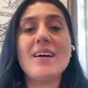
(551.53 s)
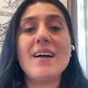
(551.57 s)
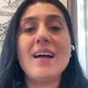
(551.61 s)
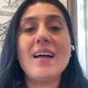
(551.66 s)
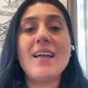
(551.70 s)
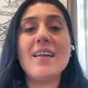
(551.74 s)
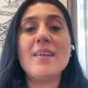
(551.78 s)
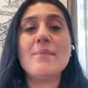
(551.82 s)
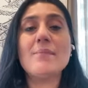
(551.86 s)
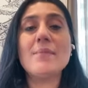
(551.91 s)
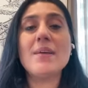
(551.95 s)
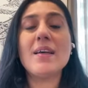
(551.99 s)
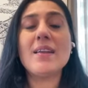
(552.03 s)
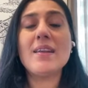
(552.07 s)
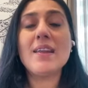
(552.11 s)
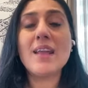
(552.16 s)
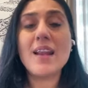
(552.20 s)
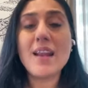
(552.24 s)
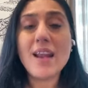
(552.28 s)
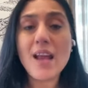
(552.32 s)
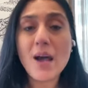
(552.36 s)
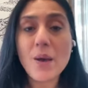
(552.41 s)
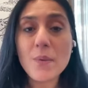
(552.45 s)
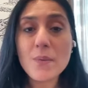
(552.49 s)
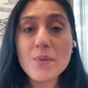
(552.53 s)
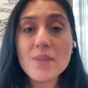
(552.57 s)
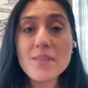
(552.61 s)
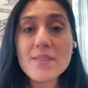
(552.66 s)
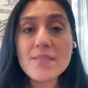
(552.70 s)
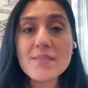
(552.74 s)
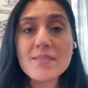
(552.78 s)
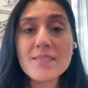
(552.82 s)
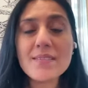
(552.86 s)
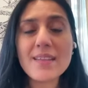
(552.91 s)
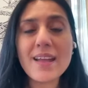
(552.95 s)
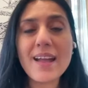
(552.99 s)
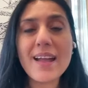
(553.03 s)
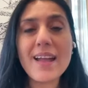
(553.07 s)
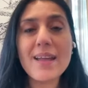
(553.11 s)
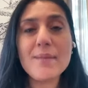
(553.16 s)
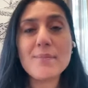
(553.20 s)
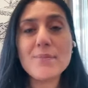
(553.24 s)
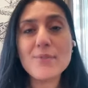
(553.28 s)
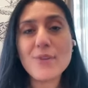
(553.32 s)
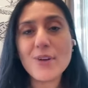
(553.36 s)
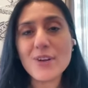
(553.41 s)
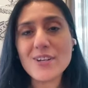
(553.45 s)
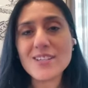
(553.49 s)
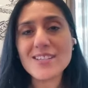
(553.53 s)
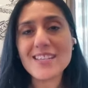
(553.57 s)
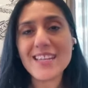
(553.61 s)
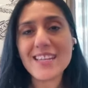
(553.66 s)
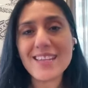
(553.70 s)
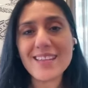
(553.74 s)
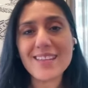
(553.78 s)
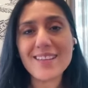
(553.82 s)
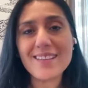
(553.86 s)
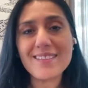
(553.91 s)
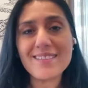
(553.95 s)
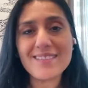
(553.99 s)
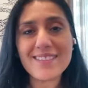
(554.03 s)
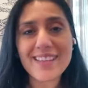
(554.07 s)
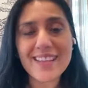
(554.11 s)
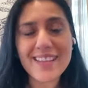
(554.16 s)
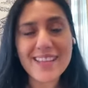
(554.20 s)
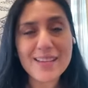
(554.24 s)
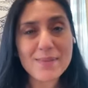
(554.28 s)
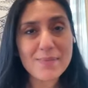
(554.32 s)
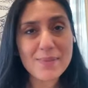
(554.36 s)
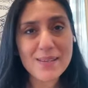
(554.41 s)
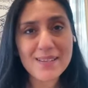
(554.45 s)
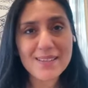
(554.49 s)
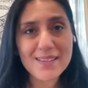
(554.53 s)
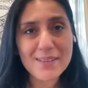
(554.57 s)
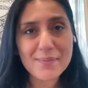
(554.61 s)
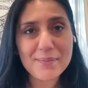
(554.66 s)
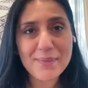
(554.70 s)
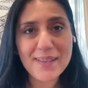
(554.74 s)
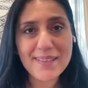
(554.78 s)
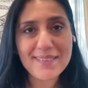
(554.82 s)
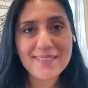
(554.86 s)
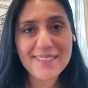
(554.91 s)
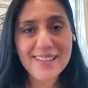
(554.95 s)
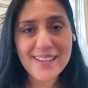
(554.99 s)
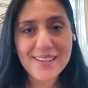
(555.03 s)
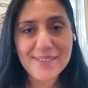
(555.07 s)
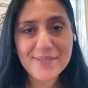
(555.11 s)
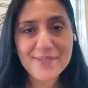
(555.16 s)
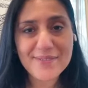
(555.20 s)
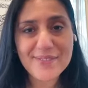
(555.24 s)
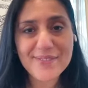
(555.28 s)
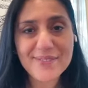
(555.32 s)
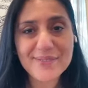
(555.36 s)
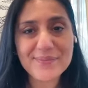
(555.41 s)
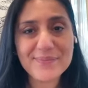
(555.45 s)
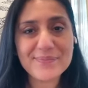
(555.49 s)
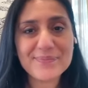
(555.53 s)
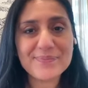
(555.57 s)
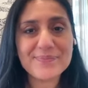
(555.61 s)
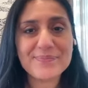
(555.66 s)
I am an allowance. I am not taking a stick and beating myself.